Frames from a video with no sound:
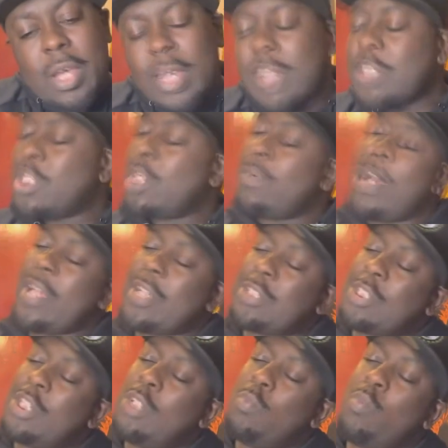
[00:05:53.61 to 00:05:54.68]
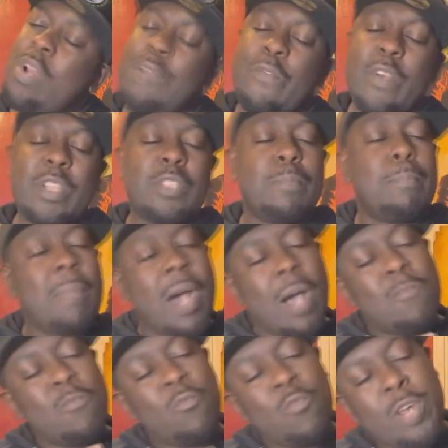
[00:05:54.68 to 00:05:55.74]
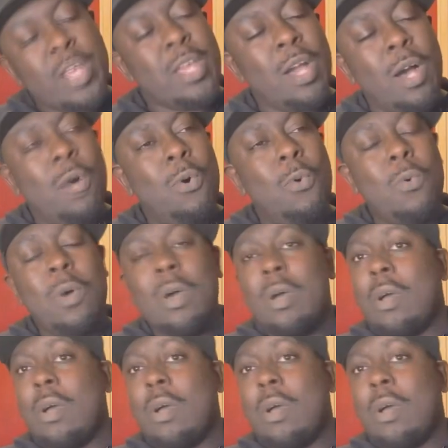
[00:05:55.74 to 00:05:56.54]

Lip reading: interaction with his mum, Rio.